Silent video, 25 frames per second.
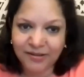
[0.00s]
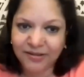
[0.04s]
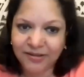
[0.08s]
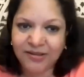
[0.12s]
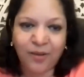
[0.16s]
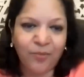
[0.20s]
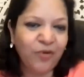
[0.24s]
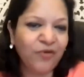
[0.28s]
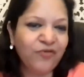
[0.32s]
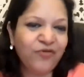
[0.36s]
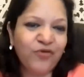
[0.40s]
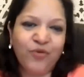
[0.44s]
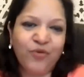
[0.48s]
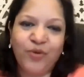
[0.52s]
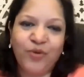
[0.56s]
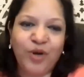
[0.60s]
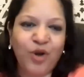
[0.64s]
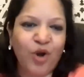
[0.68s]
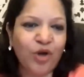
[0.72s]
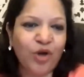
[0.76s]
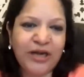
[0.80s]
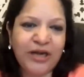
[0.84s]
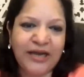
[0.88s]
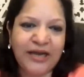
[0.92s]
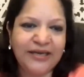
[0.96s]
Some of you will
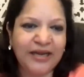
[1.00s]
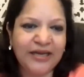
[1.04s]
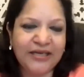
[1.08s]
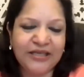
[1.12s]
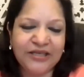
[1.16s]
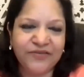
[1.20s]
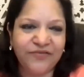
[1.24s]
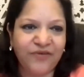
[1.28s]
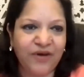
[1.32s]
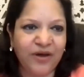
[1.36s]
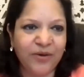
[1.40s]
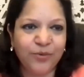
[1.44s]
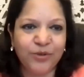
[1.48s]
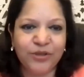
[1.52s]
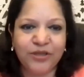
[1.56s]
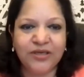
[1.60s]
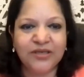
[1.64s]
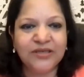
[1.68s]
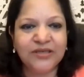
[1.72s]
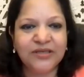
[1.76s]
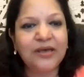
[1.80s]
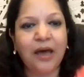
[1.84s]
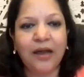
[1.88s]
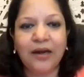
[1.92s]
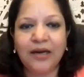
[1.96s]
not identify with
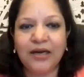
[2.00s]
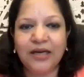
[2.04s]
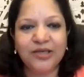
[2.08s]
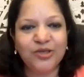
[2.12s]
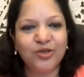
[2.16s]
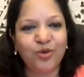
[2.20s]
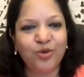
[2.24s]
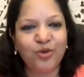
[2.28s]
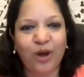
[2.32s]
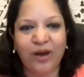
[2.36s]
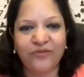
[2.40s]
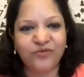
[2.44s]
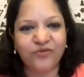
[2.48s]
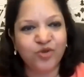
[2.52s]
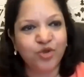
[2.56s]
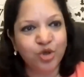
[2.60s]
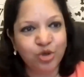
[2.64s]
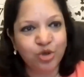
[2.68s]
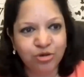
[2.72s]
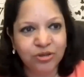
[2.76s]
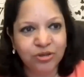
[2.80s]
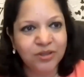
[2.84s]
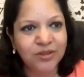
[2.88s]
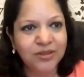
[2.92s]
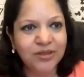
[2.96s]
this unless you have
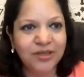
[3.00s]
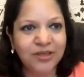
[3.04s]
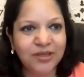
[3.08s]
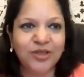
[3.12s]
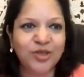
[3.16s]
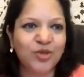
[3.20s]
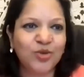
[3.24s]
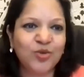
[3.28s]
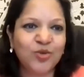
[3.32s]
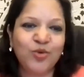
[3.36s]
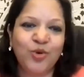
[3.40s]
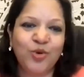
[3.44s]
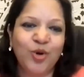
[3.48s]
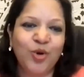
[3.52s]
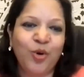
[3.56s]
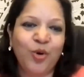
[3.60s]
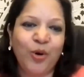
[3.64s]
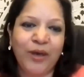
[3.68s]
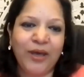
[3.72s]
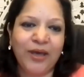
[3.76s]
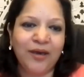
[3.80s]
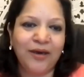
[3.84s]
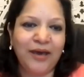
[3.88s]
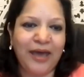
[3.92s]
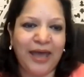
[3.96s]
children in the school
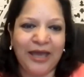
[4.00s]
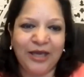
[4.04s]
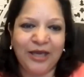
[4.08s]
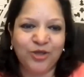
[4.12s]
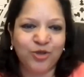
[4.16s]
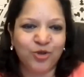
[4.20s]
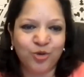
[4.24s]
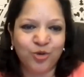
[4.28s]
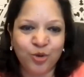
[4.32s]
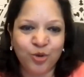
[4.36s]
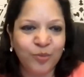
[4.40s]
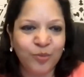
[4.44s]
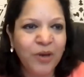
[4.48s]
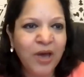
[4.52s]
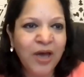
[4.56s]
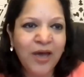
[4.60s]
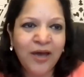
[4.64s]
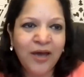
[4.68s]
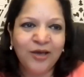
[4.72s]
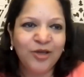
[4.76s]
going age group.